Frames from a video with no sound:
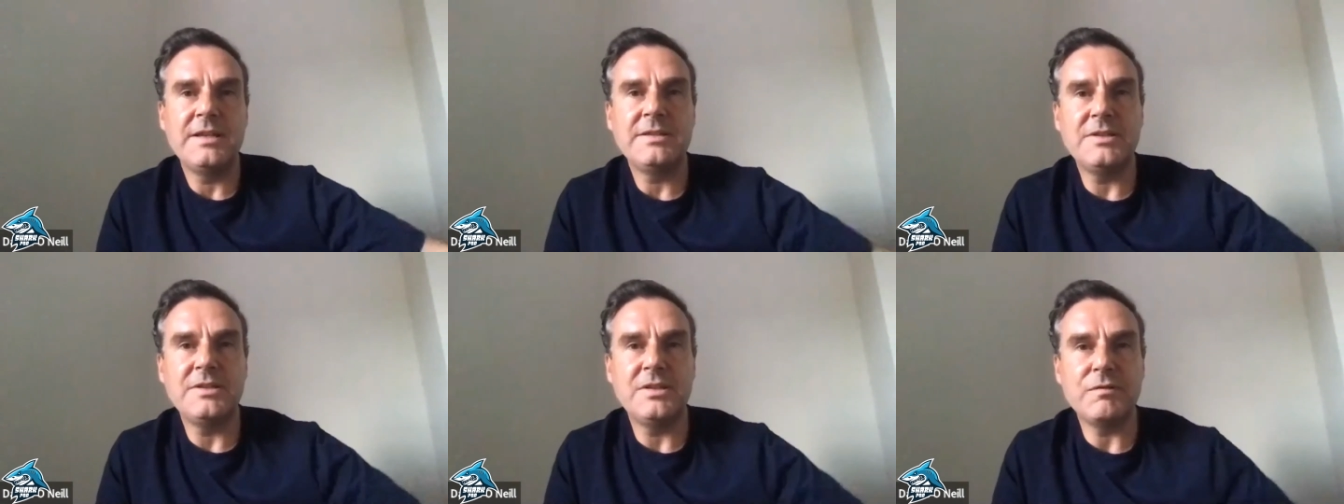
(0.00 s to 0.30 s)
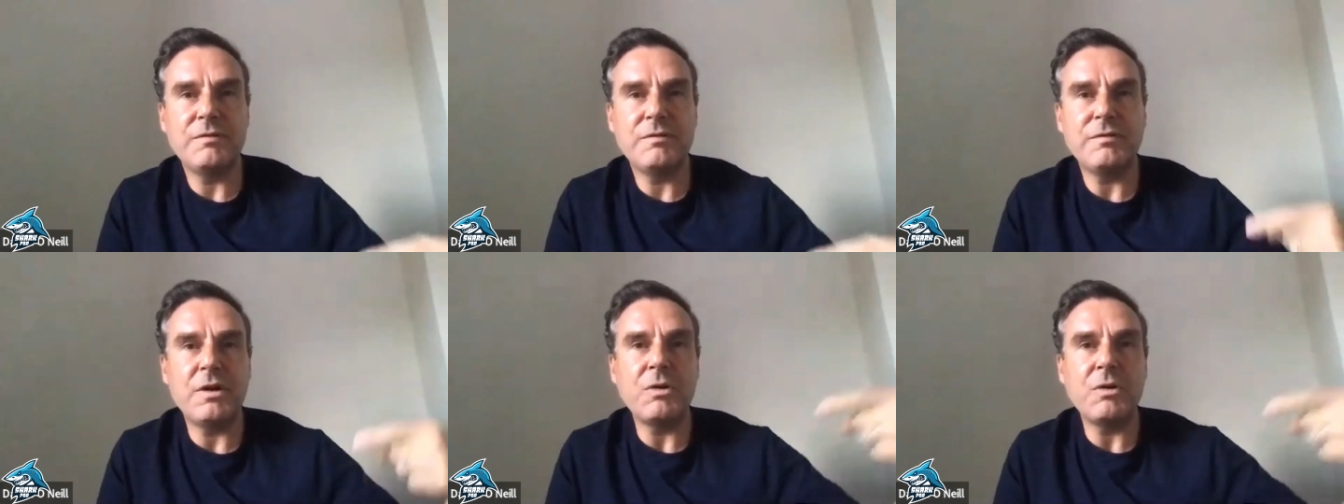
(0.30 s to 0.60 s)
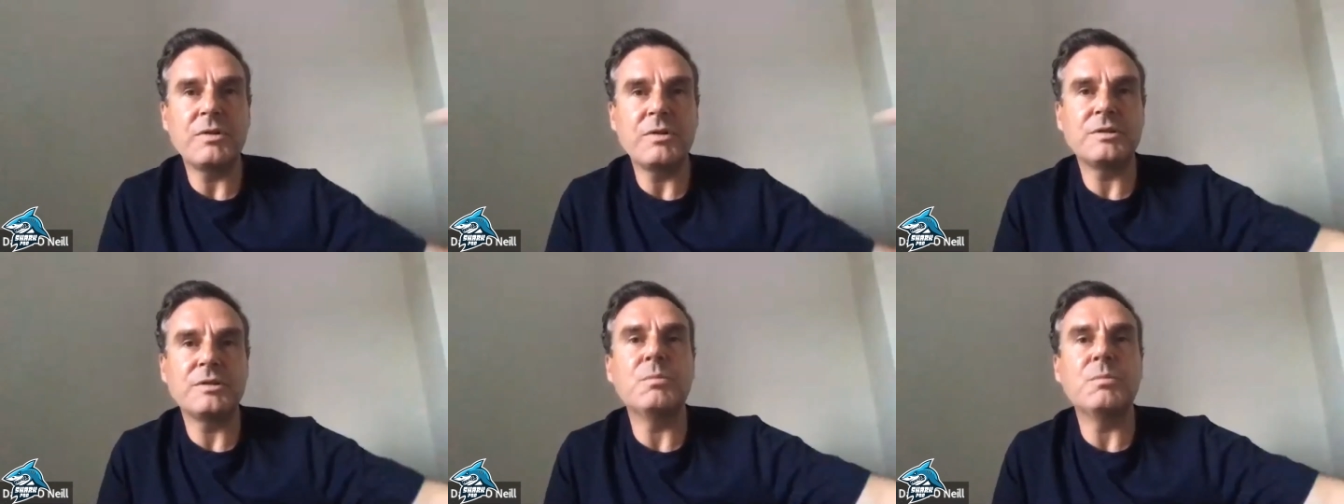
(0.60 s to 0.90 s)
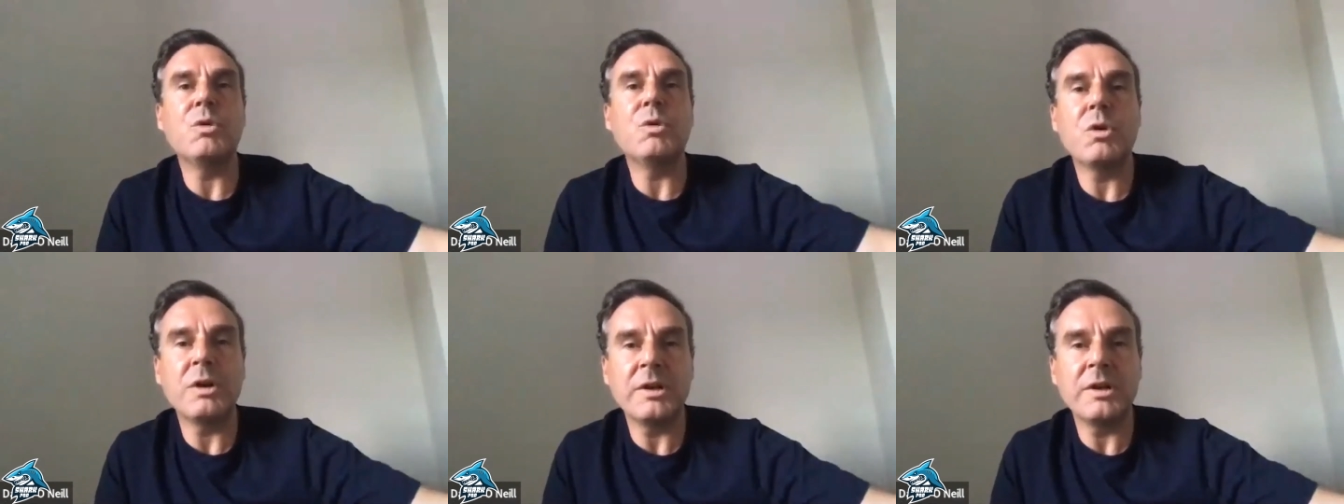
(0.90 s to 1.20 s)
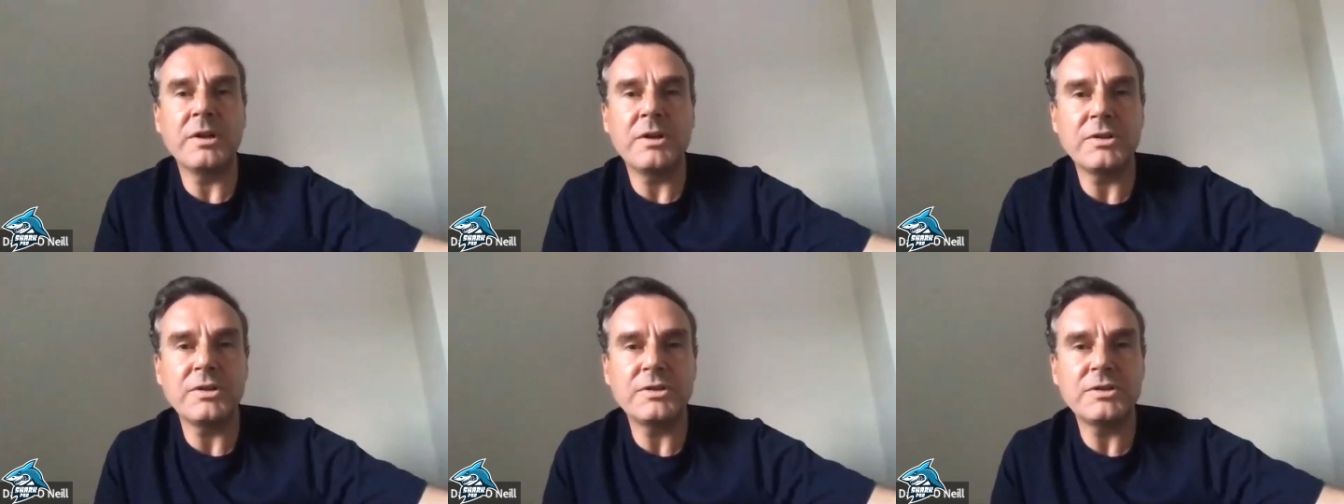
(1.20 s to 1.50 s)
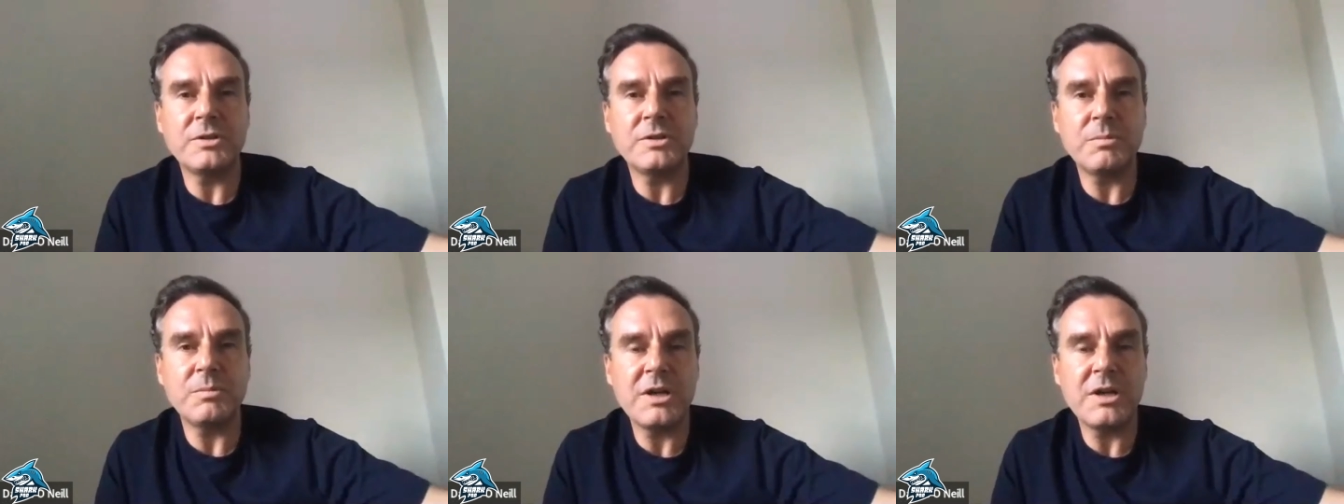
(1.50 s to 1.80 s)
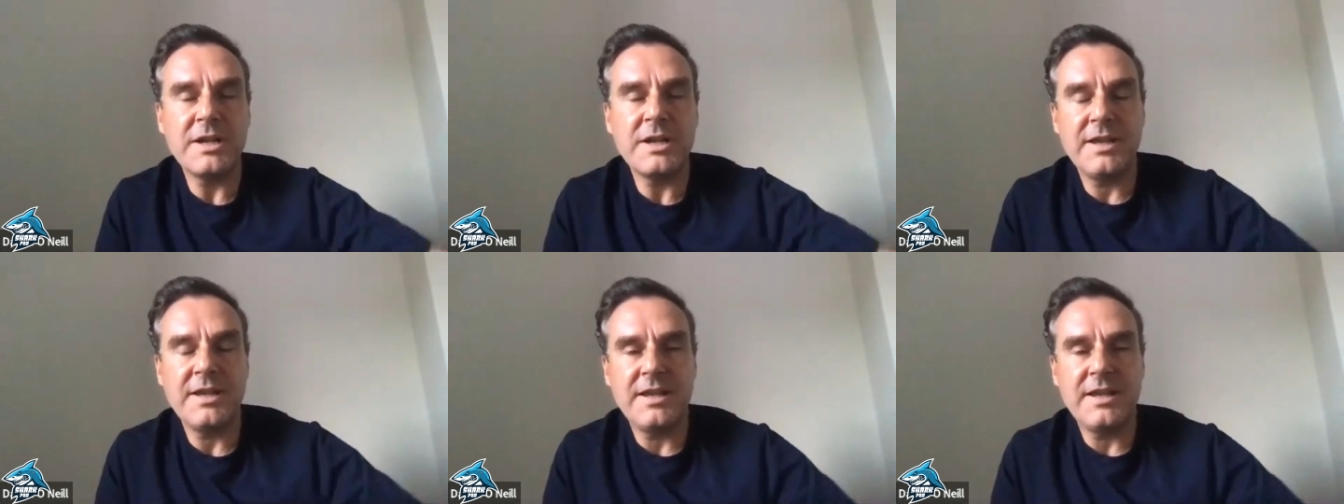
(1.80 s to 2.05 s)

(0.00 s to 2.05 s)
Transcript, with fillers: to focus more on the customer